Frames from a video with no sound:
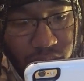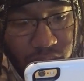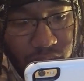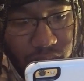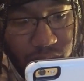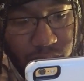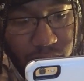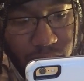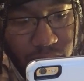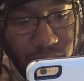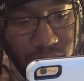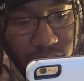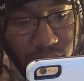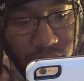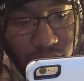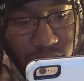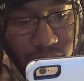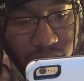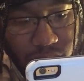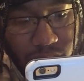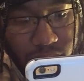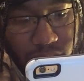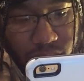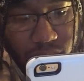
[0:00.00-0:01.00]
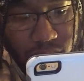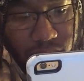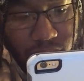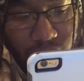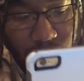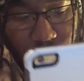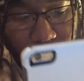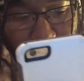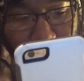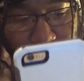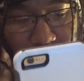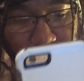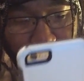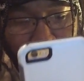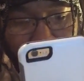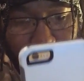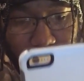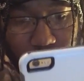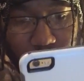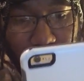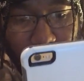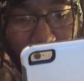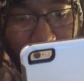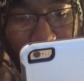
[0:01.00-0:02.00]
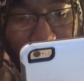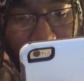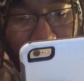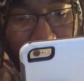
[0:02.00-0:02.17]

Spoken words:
And I went in Google